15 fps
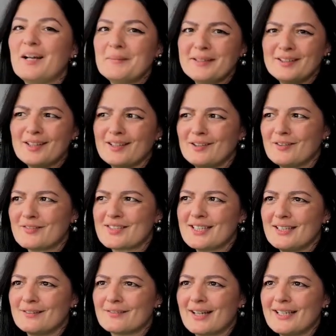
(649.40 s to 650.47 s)
I mean, you've
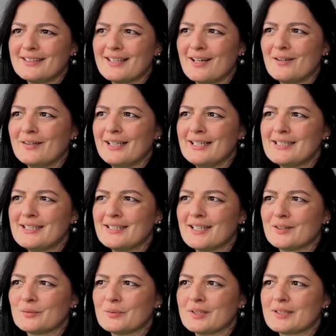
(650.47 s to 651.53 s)
seen, right, how easy
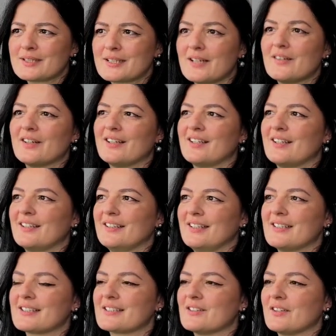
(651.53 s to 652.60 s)
that was. Aha,
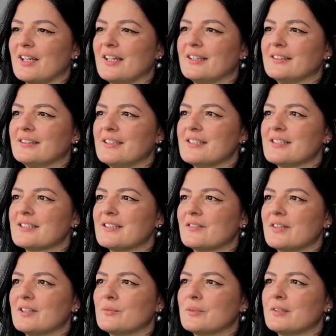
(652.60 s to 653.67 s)
yes, okay, this is the
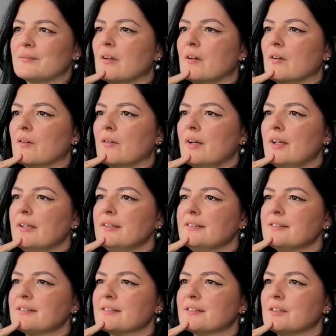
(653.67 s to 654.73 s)
right one. All
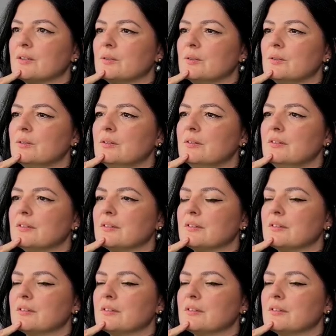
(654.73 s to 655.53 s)
right, cool.